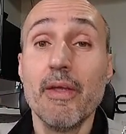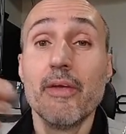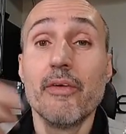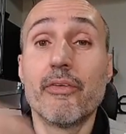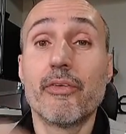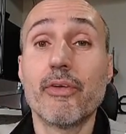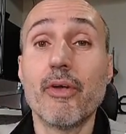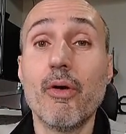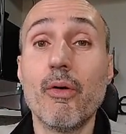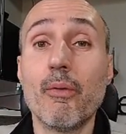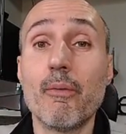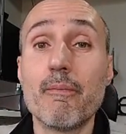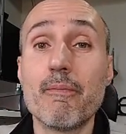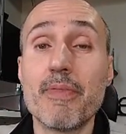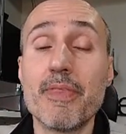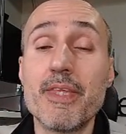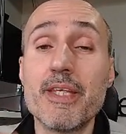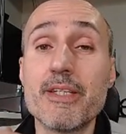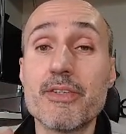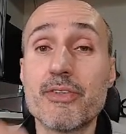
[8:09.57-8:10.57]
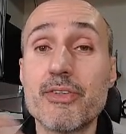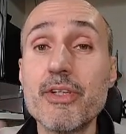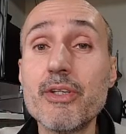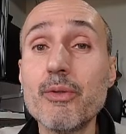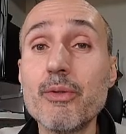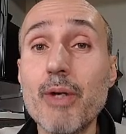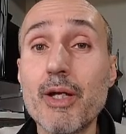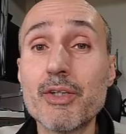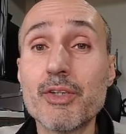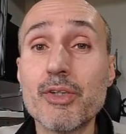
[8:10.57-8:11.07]
So the
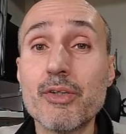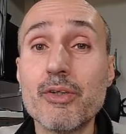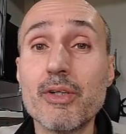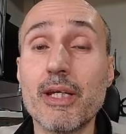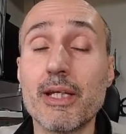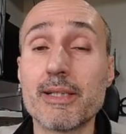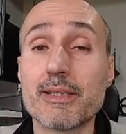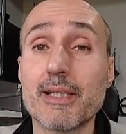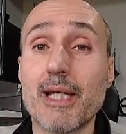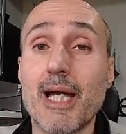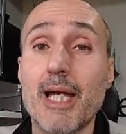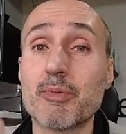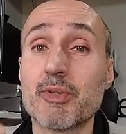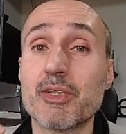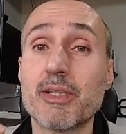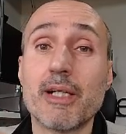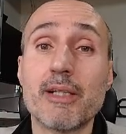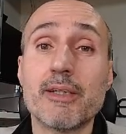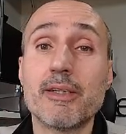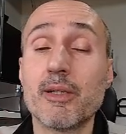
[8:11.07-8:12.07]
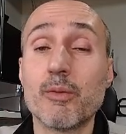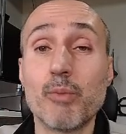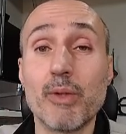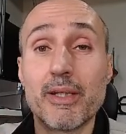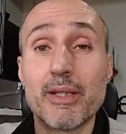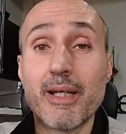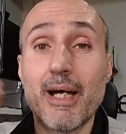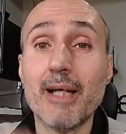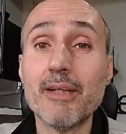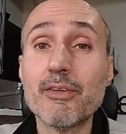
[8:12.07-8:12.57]
situation is I'm starting
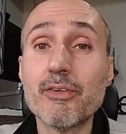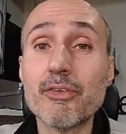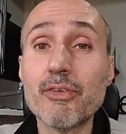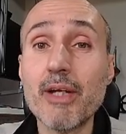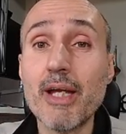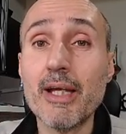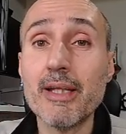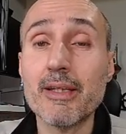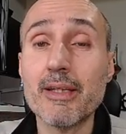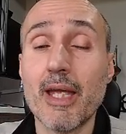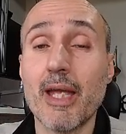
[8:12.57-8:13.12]
with a thread,